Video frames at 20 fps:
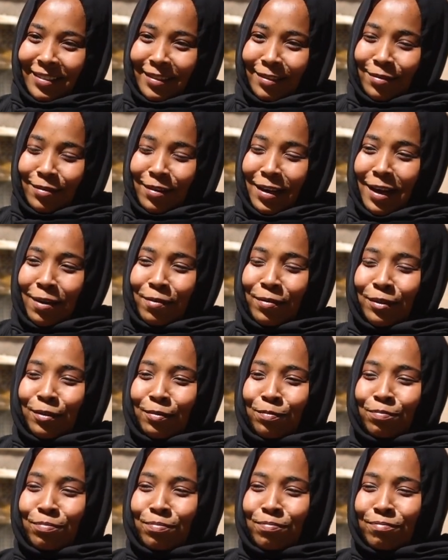So I
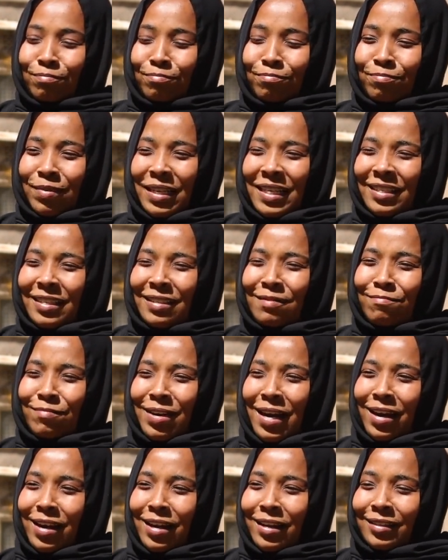was basing
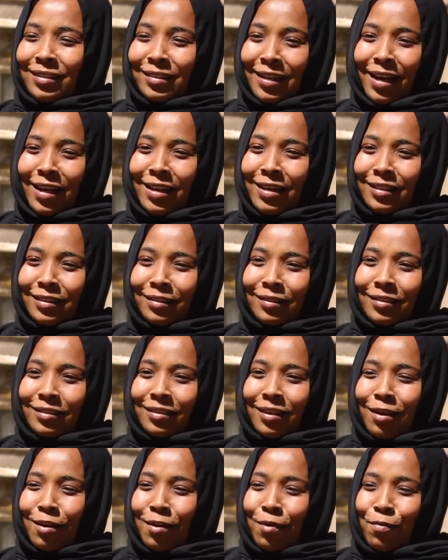my
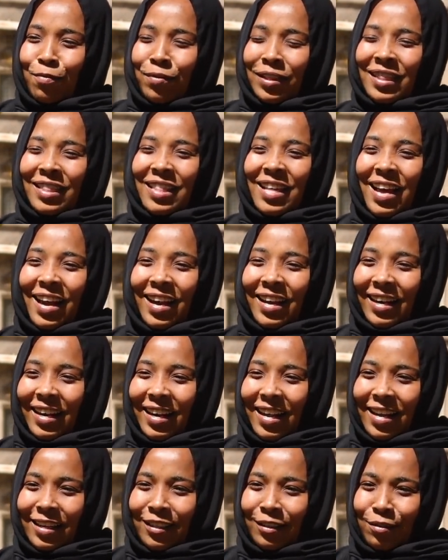size with their
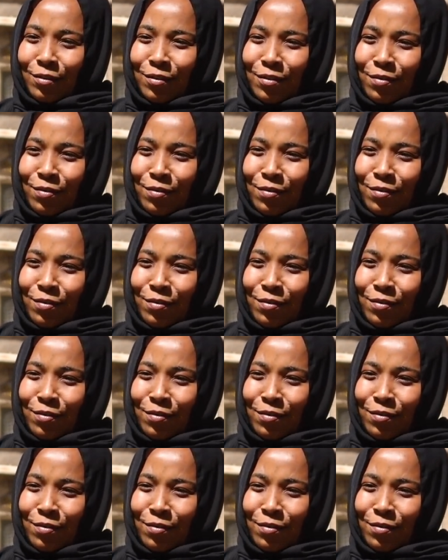class, you